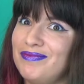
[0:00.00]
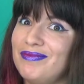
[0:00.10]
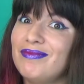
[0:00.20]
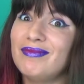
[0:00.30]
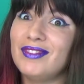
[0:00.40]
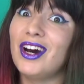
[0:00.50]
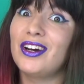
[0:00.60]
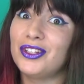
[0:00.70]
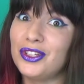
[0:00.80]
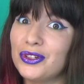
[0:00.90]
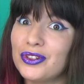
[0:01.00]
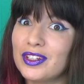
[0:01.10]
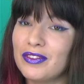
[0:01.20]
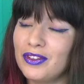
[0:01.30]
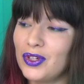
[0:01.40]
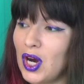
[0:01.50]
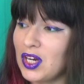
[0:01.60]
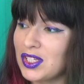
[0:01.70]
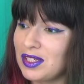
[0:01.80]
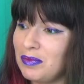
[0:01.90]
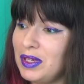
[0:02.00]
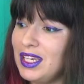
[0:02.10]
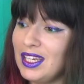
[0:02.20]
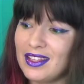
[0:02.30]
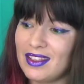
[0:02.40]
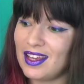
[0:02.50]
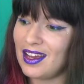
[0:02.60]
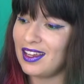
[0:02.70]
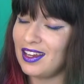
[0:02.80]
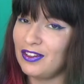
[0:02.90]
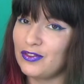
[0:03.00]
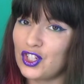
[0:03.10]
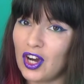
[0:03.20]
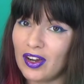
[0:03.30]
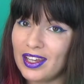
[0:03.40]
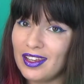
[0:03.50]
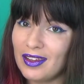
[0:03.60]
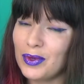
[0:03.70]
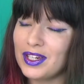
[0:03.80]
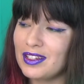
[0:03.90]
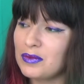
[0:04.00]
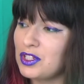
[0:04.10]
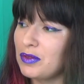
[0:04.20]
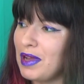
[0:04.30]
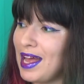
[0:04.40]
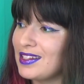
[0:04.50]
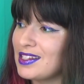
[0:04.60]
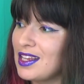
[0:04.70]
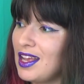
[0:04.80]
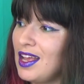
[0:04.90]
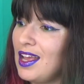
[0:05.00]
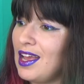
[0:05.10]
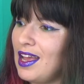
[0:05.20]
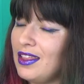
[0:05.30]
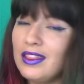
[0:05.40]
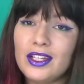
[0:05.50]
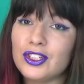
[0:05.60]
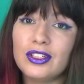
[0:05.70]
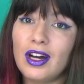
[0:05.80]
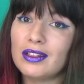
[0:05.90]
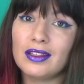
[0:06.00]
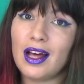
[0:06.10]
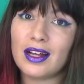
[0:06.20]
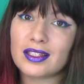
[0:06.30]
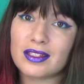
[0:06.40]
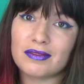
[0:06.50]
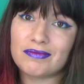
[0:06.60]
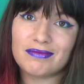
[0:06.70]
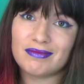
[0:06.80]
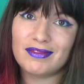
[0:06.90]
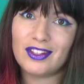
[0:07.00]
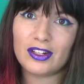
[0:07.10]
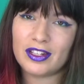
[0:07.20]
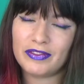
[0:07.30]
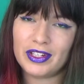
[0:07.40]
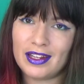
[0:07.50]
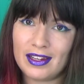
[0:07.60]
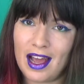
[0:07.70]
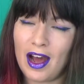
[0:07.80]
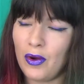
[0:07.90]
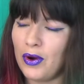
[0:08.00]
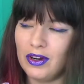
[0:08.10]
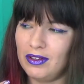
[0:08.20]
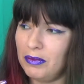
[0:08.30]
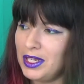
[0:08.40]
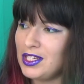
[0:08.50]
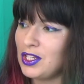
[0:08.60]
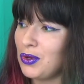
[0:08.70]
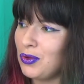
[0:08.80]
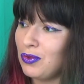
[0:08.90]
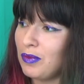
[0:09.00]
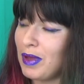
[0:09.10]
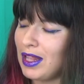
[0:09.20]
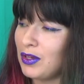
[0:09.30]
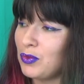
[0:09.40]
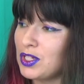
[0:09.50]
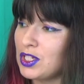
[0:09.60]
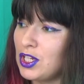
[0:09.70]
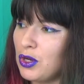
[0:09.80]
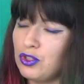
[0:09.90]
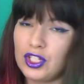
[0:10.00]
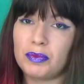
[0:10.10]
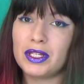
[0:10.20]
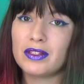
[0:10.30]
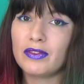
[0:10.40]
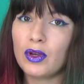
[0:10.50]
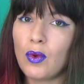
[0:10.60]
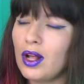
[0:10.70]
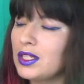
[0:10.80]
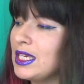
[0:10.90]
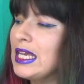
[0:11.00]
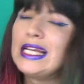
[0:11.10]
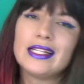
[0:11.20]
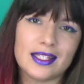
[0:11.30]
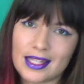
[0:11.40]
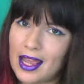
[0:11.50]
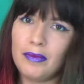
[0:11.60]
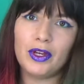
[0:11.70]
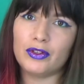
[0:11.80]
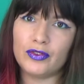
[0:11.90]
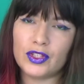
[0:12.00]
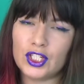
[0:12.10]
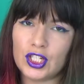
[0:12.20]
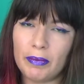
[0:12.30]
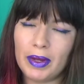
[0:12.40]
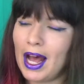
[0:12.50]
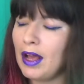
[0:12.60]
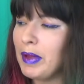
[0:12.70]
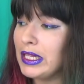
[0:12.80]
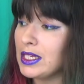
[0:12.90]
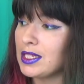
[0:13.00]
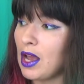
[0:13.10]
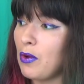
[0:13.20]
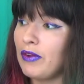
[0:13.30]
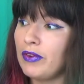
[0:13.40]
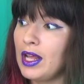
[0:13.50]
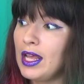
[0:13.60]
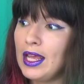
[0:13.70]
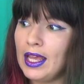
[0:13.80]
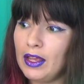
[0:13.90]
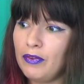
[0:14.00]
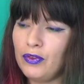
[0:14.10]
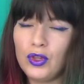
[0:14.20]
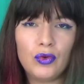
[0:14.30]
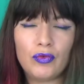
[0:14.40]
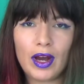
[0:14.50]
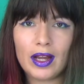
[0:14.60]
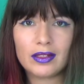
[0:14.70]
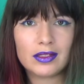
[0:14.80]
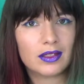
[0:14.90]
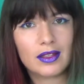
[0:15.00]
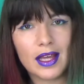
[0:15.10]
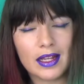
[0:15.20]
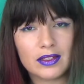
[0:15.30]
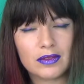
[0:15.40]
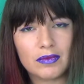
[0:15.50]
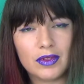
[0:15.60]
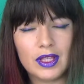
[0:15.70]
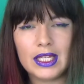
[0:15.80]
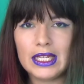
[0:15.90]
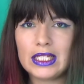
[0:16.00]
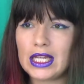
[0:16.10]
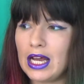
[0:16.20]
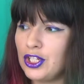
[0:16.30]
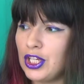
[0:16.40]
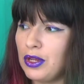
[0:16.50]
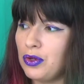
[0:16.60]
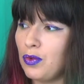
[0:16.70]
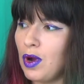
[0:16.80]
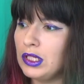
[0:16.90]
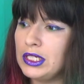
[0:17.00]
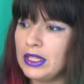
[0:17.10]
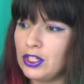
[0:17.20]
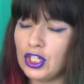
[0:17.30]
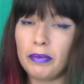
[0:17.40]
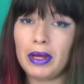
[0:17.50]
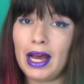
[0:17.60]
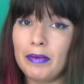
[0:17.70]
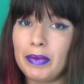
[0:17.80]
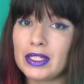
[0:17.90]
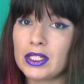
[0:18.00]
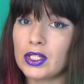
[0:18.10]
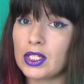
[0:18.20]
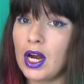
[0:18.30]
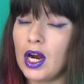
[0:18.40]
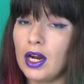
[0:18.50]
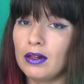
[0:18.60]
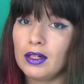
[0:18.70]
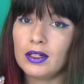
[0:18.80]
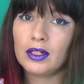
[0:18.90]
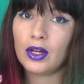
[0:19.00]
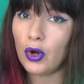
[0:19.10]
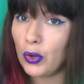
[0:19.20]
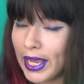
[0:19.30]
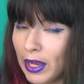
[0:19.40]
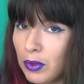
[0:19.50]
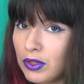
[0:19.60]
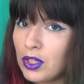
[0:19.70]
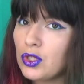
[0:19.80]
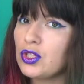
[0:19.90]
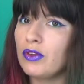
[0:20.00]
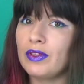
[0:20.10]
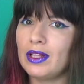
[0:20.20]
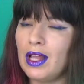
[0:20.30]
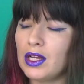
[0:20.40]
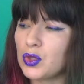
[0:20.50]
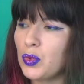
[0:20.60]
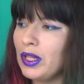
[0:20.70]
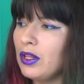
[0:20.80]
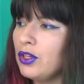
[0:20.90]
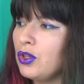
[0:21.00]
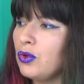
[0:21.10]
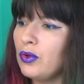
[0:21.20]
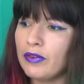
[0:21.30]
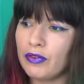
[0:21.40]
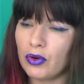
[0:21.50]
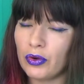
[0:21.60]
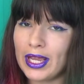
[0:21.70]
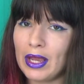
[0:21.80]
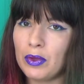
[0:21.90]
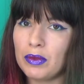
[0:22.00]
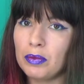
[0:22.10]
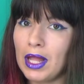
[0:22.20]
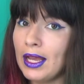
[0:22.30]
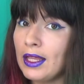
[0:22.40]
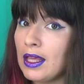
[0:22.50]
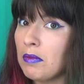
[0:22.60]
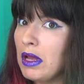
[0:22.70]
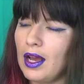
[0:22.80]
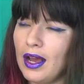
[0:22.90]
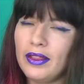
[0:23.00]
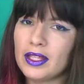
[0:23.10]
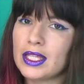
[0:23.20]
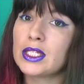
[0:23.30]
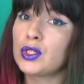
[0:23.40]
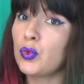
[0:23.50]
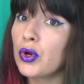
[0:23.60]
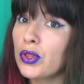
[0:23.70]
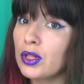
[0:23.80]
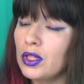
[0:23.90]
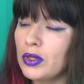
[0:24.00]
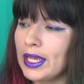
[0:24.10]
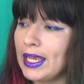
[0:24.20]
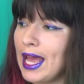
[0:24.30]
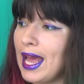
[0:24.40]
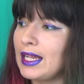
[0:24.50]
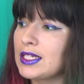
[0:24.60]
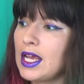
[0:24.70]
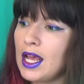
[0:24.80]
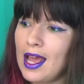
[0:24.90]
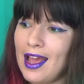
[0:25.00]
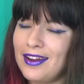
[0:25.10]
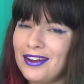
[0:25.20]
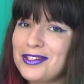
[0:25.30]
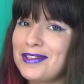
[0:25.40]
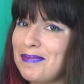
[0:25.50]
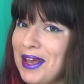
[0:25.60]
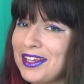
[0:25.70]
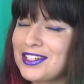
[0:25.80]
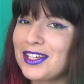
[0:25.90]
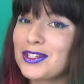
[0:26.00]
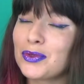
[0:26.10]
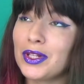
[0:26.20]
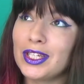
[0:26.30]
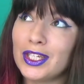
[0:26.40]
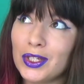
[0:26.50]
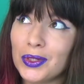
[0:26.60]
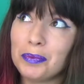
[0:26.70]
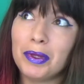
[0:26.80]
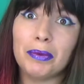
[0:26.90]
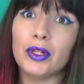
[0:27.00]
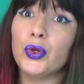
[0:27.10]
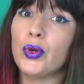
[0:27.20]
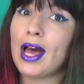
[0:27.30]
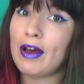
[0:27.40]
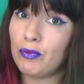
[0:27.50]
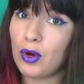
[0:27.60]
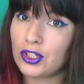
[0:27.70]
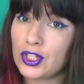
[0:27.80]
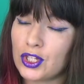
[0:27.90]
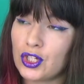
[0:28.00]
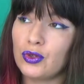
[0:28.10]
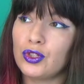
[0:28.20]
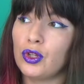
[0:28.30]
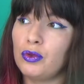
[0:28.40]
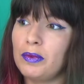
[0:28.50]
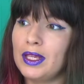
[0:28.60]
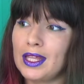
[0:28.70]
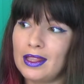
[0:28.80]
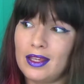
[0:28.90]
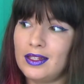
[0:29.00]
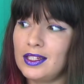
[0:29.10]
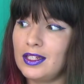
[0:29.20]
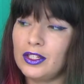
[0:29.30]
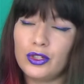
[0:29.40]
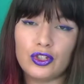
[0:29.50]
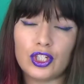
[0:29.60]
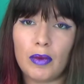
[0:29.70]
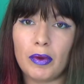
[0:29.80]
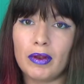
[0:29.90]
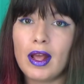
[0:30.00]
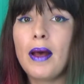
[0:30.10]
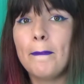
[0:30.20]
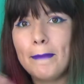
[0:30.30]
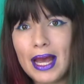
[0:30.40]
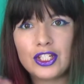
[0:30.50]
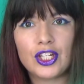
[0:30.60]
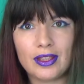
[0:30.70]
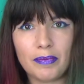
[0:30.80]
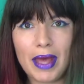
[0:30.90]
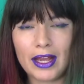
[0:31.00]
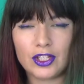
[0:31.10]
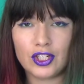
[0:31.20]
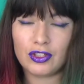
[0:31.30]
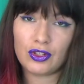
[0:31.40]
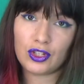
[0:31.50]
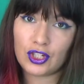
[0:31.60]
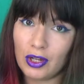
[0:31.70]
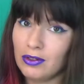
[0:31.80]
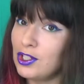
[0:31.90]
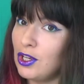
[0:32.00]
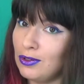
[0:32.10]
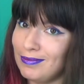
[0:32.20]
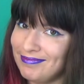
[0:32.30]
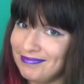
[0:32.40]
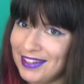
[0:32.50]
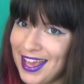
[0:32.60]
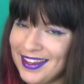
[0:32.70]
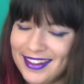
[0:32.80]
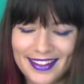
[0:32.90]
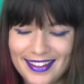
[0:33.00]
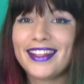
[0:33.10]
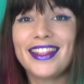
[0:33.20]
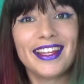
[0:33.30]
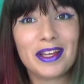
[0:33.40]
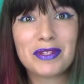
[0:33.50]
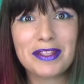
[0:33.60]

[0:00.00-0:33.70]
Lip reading: not good if you ask me. They are kind of chalky when it comes to mattes, and they do not last not even an hour on me, so the palette was a no just because of the quality. Same goes for the jumbo eye pencils. However, if you find that the NYX eyeshadow quality and the jumbo eye pencils are okay with you, so if they last well on you, if you're okay with applying them, I think this is worth looking at. And also the packaging is really cute. People who have watched the show told me that they did a good job on matching the packaging to the show, so yay! Then comes the